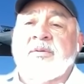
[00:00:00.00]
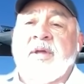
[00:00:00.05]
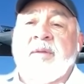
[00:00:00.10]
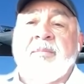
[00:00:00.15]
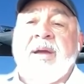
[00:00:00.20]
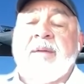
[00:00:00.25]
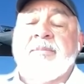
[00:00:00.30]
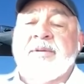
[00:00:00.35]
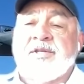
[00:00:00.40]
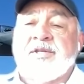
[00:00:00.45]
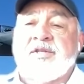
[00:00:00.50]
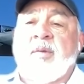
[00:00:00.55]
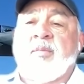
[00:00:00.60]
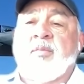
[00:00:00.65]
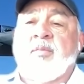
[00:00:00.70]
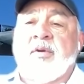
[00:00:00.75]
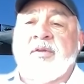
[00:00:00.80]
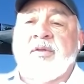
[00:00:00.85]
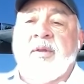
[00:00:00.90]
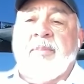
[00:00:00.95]
They might be
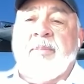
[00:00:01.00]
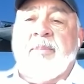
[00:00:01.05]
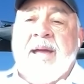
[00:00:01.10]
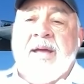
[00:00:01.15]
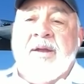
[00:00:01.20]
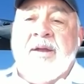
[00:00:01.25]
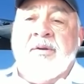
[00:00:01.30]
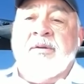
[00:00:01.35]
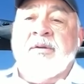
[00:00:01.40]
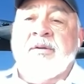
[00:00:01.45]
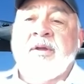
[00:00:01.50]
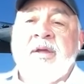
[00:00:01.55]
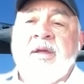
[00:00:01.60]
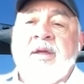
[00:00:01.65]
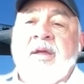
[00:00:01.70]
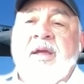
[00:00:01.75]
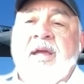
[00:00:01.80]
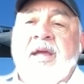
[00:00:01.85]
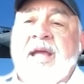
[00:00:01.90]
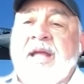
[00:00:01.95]
somewhere in the pattern
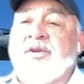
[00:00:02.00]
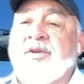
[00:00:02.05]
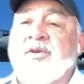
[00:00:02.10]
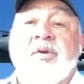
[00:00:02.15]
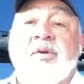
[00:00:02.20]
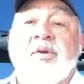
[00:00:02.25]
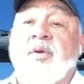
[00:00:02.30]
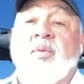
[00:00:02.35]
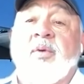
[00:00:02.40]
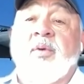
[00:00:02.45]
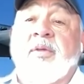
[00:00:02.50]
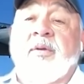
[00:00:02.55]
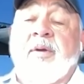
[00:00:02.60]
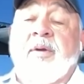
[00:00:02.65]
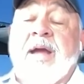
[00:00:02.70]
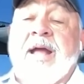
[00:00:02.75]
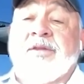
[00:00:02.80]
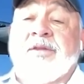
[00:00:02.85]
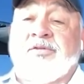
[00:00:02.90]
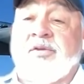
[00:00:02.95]
and you don't know where
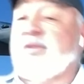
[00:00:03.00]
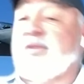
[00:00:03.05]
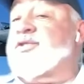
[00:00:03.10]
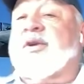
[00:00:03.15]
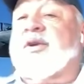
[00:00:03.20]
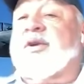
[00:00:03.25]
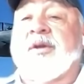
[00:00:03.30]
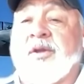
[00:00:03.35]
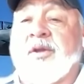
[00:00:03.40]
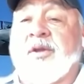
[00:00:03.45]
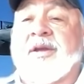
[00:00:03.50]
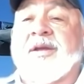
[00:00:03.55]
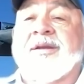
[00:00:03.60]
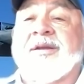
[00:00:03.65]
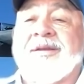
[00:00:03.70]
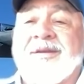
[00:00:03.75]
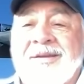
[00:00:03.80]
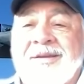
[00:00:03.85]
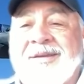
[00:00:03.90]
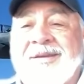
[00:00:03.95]
they're at. So start looking.